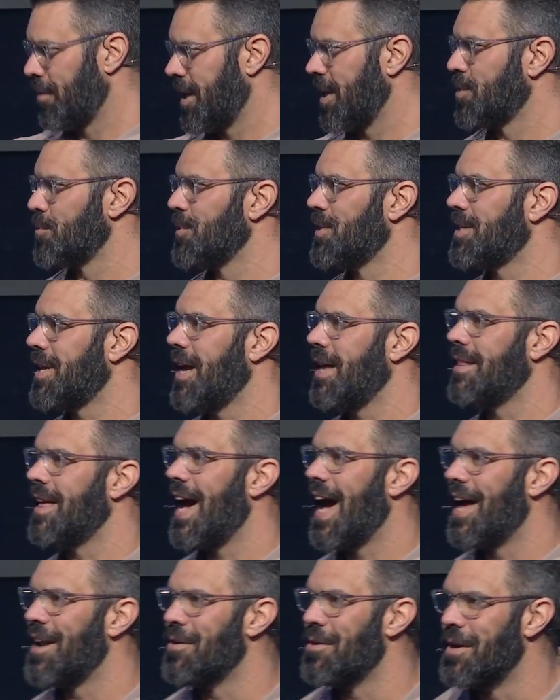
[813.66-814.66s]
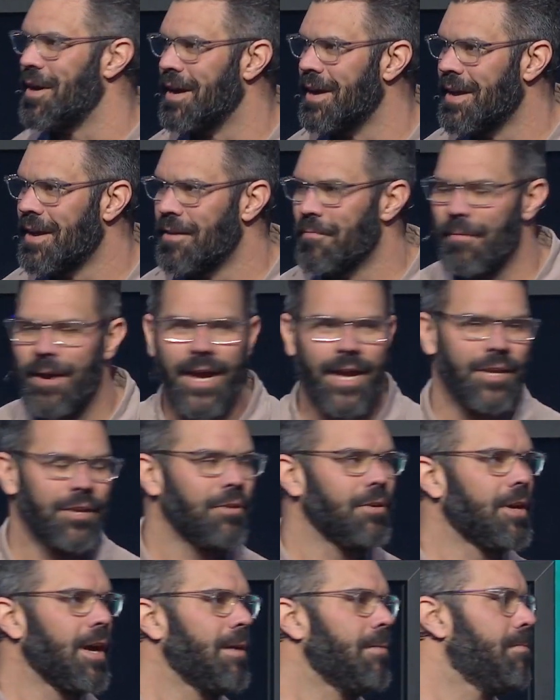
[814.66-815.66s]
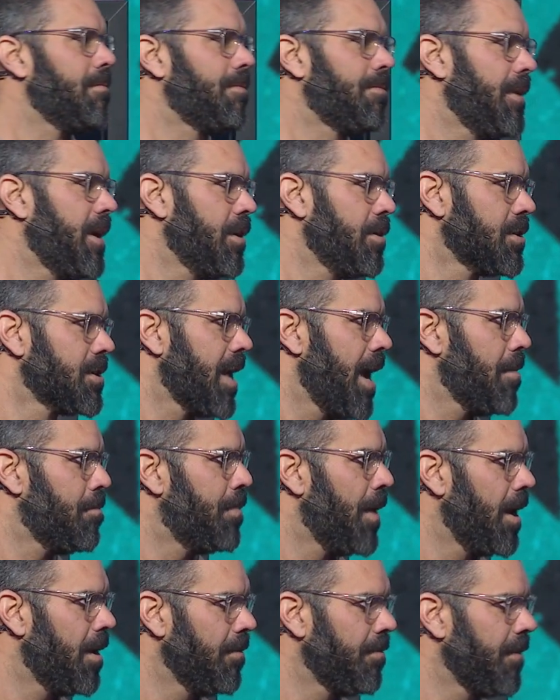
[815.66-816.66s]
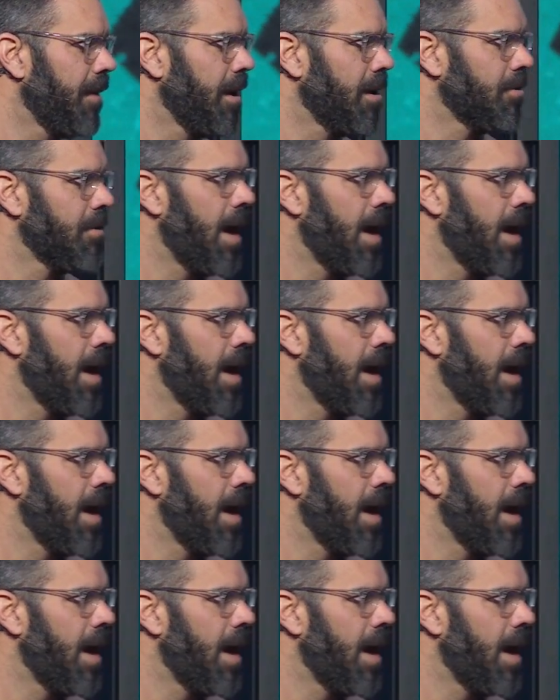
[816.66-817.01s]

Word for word: know, kids would say that, or man, you got fingers like Butterfinger,